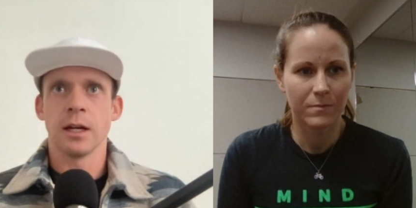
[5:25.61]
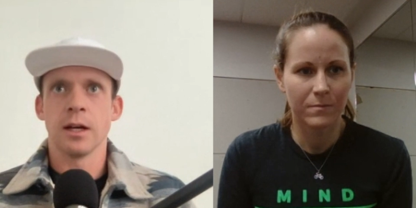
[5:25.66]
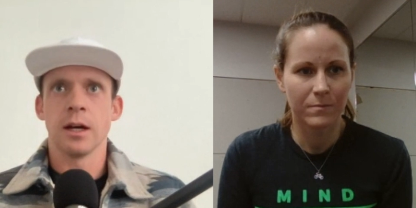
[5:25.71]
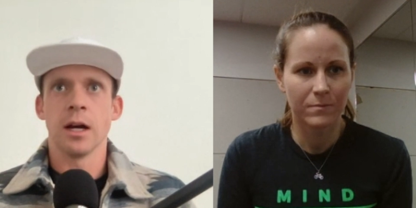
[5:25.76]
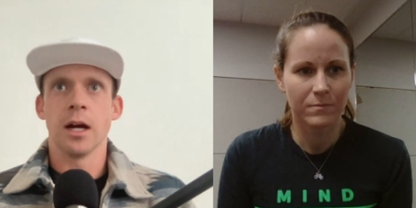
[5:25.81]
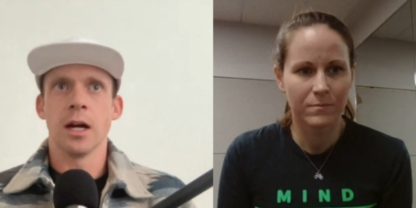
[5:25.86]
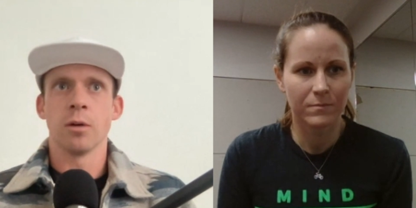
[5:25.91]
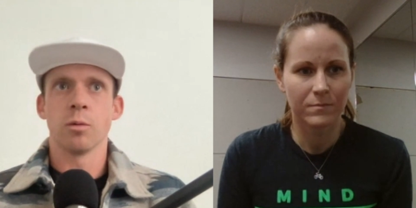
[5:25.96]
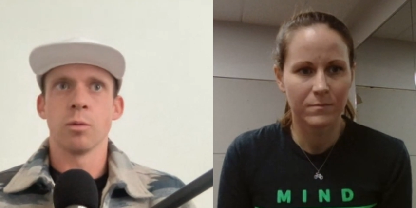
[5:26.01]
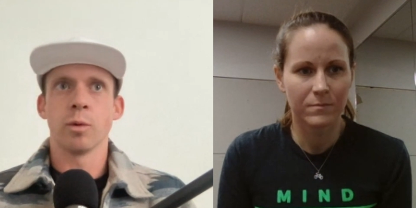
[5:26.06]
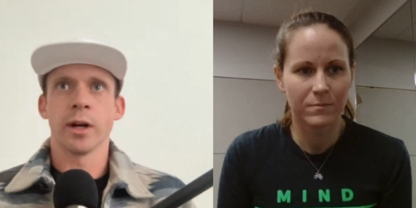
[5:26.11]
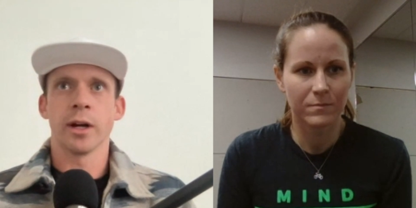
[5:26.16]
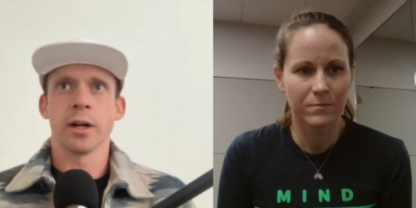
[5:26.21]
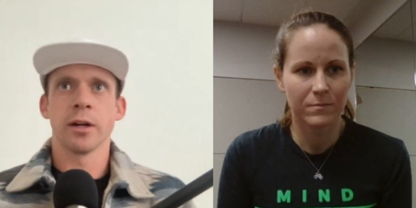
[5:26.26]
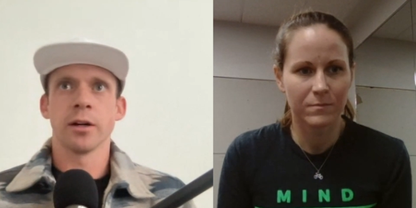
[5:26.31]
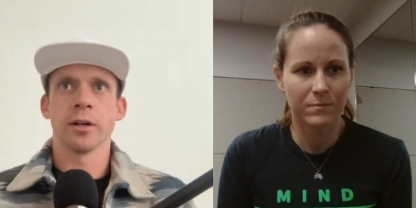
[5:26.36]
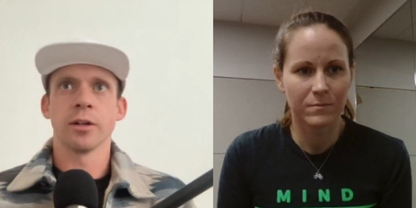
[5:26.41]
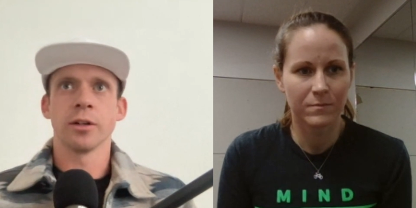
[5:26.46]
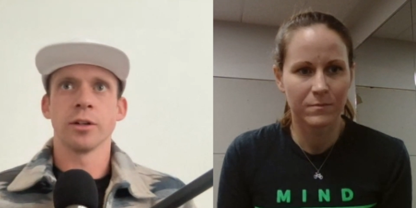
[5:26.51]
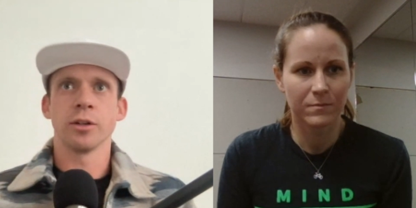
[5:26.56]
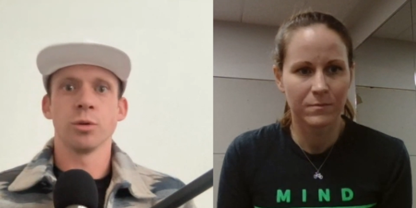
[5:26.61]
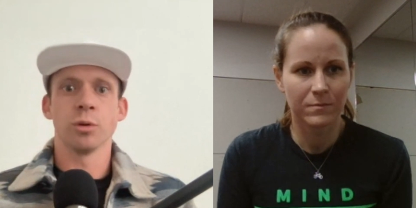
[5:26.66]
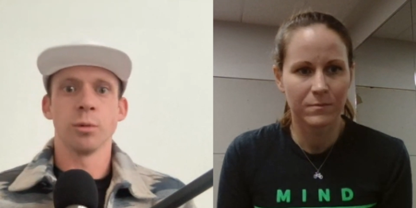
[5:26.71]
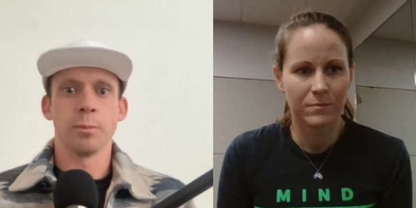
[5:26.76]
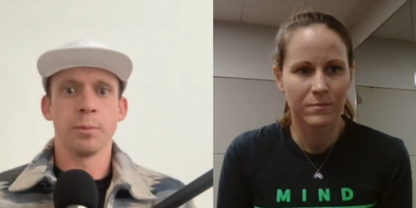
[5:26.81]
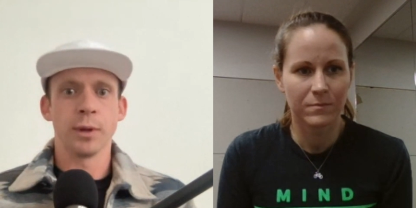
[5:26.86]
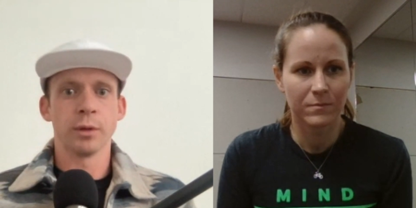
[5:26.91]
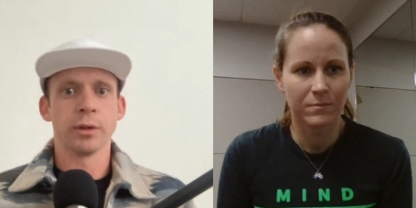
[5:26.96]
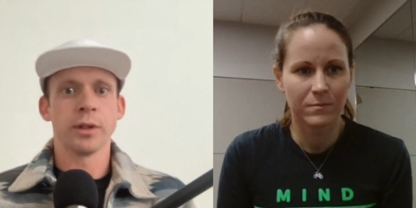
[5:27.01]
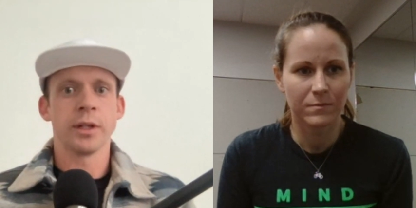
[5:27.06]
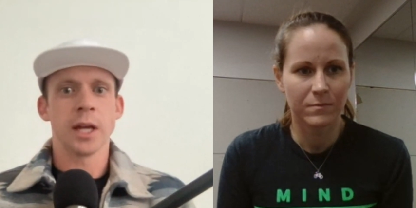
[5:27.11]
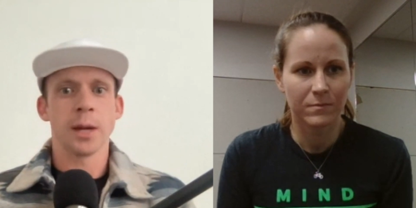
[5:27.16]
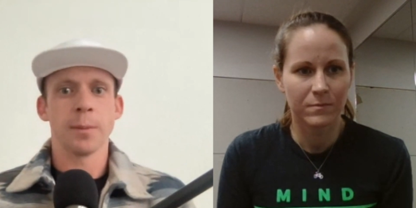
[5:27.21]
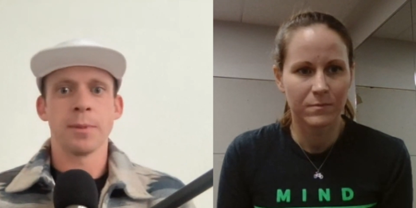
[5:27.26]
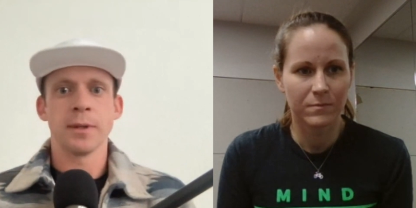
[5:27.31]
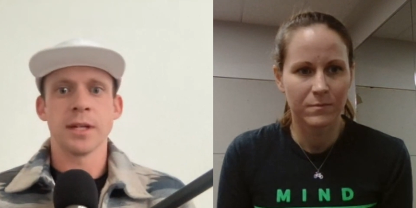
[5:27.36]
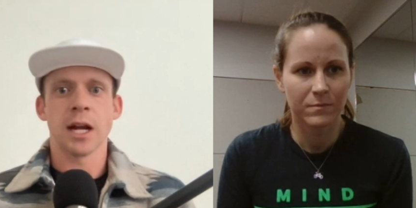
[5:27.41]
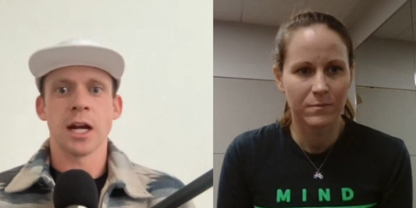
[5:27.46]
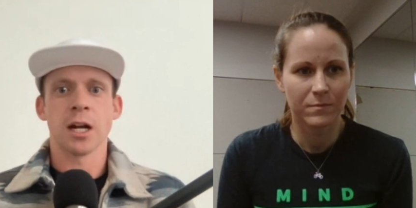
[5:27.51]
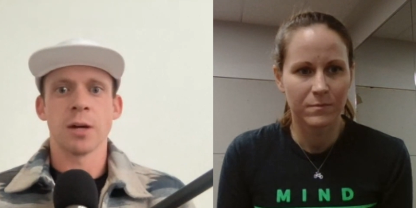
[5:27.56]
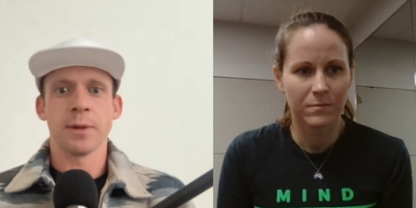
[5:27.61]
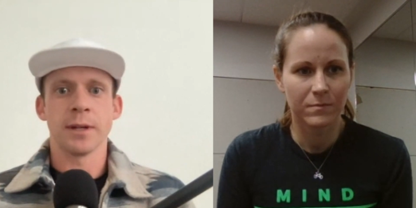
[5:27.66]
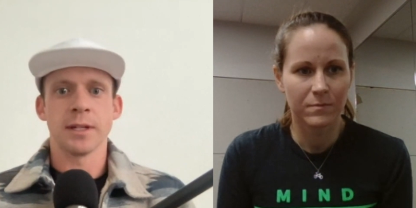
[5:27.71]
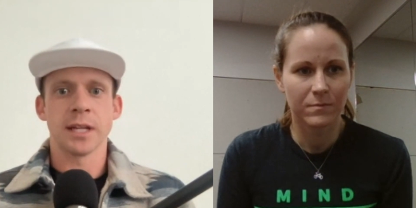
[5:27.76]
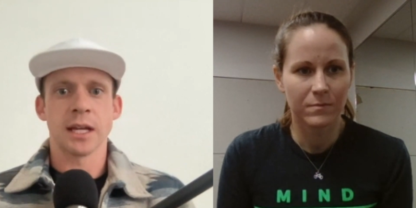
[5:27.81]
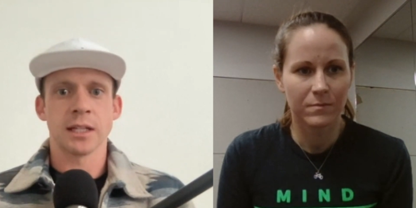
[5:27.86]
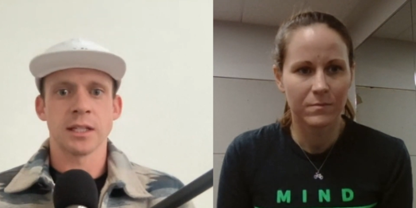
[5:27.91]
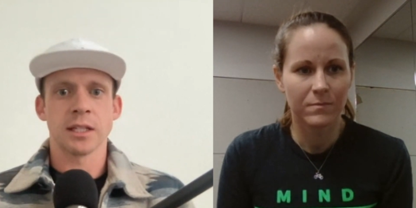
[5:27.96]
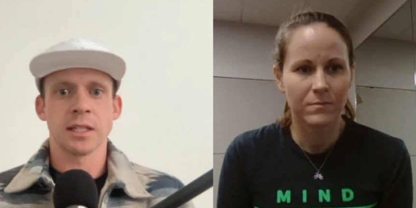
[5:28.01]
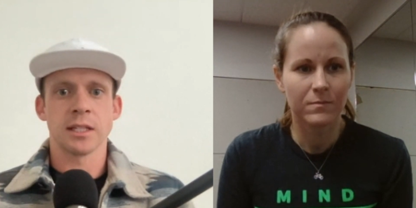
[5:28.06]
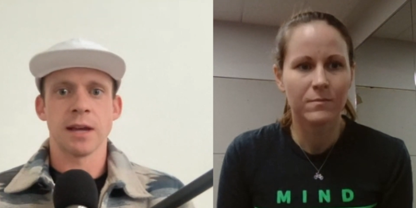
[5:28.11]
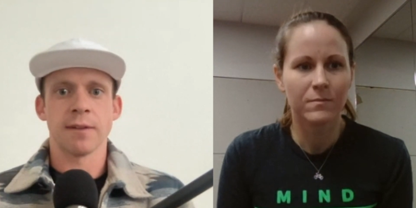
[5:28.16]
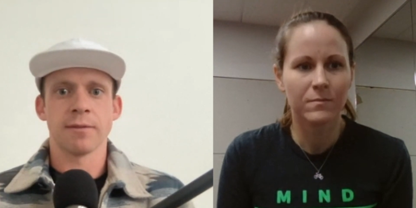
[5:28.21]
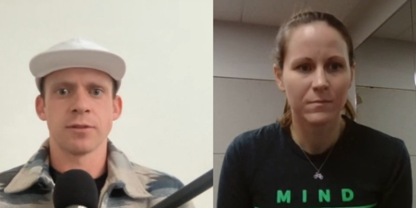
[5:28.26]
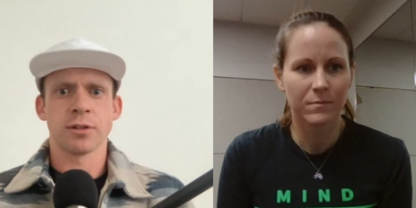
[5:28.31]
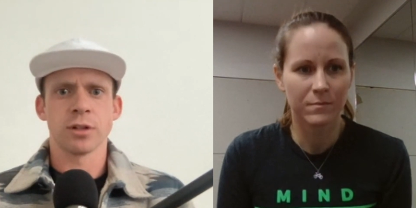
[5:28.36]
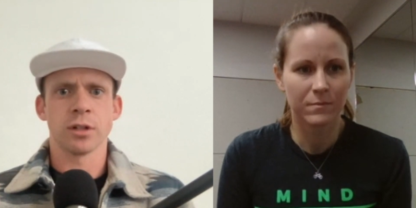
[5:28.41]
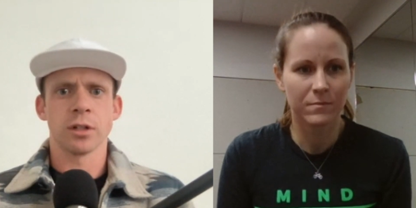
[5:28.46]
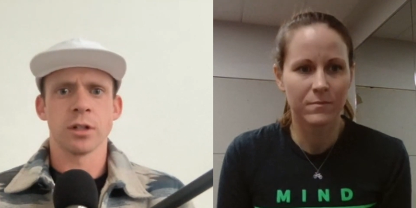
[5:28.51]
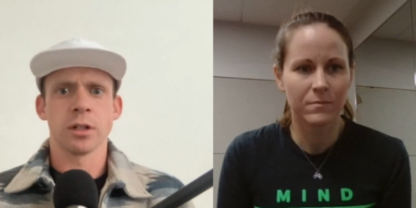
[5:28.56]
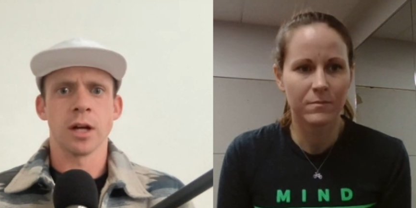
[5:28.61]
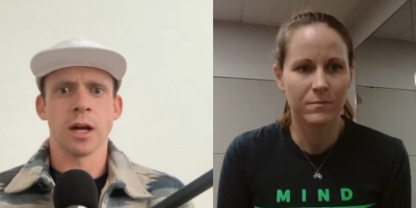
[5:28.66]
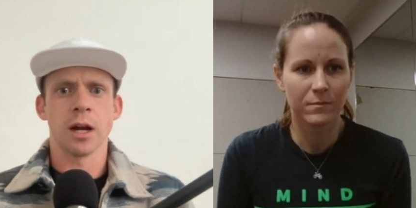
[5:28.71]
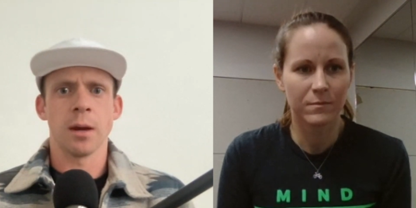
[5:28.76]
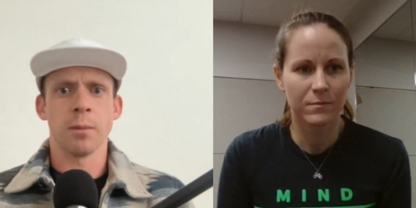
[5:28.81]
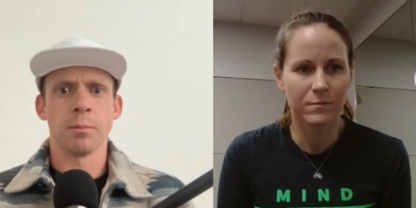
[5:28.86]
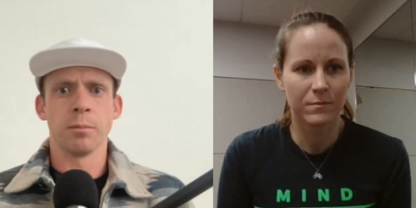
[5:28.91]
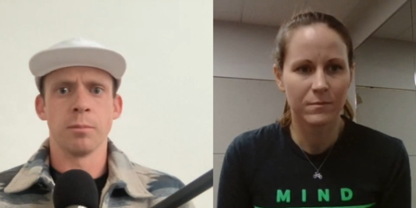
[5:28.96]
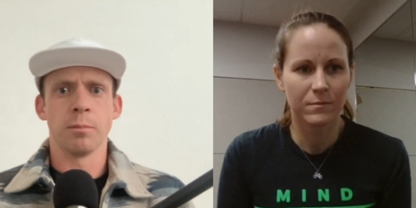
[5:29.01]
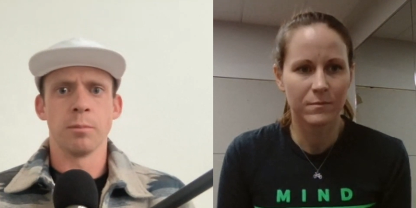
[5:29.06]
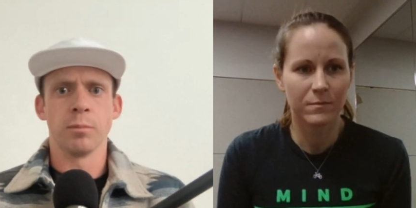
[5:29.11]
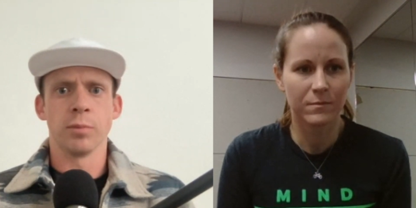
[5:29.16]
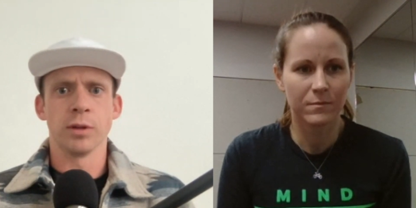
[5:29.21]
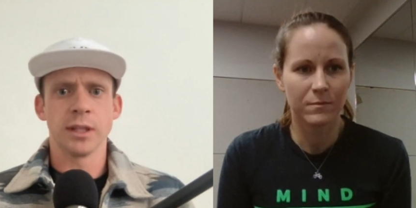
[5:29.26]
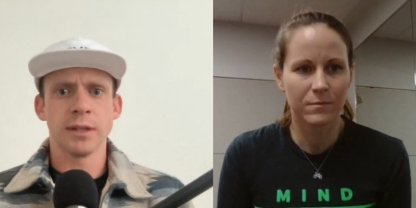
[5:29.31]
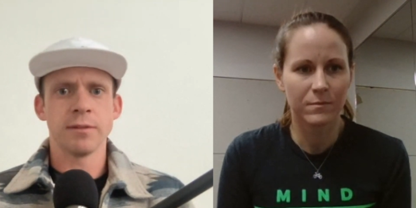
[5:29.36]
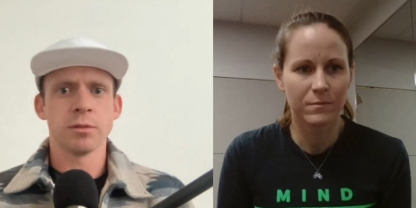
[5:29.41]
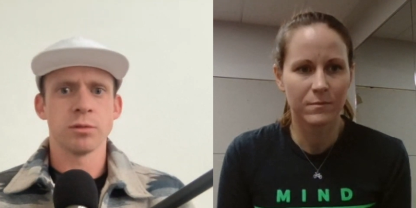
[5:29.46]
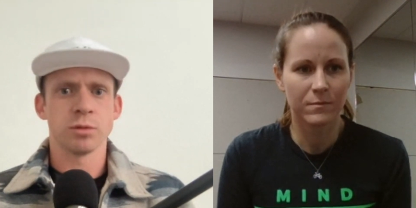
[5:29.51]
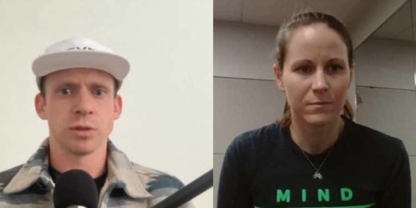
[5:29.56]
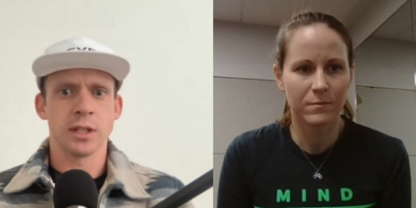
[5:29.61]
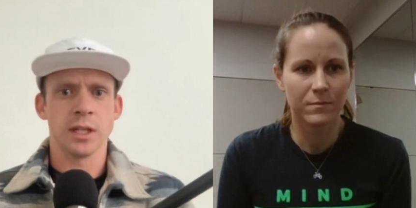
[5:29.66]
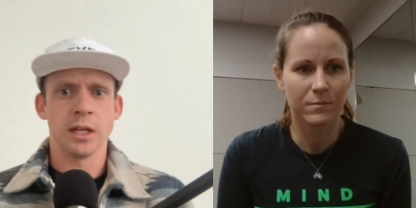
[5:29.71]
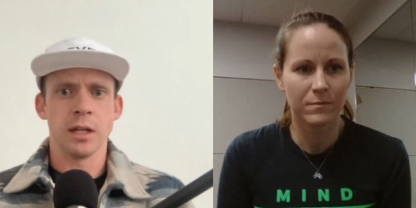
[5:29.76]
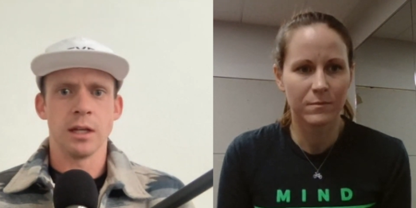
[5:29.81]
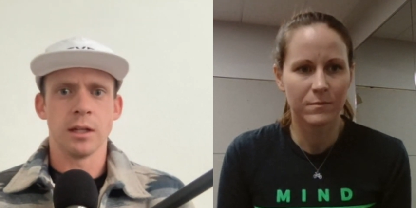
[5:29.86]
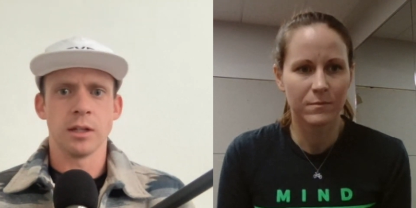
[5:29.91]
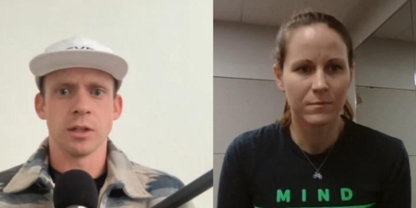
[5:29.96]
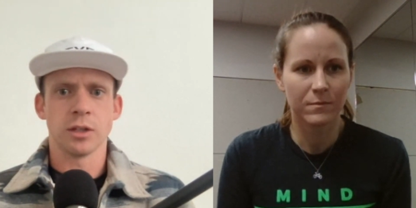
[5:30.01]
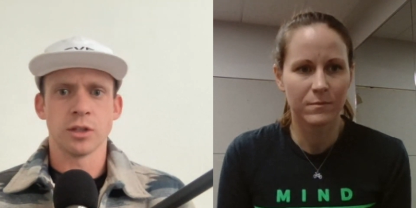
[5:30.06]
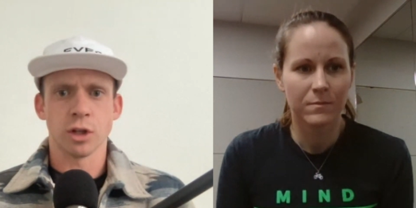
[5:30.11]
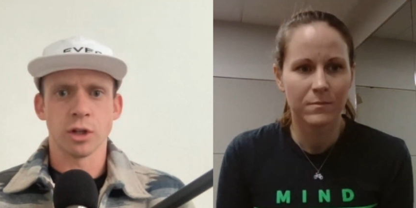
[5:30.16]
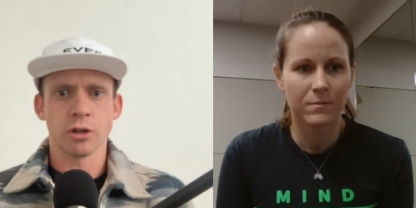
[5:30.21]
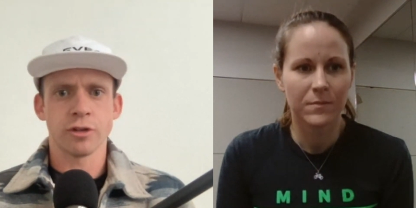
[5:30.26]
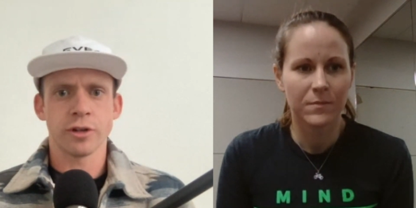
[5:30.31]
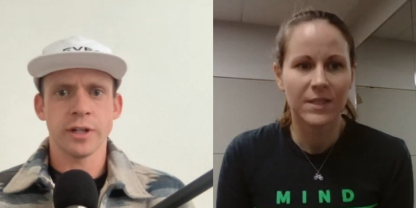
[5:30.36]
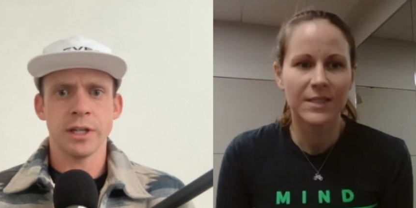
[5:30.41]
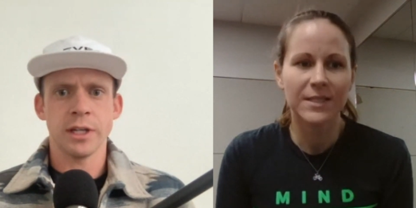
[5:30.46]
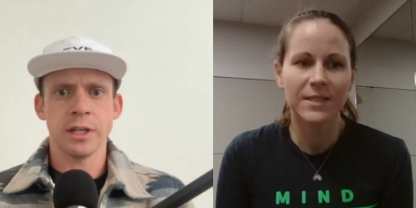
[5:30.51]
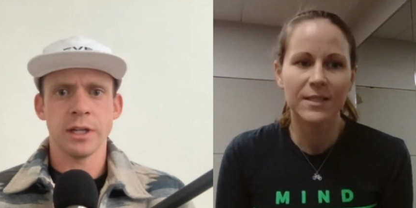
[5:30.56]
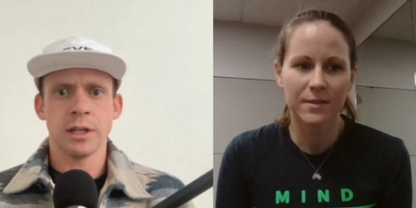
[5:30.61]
Speaker 1: uh, where you were building up into Ironman Texas after I believe it was a surgery,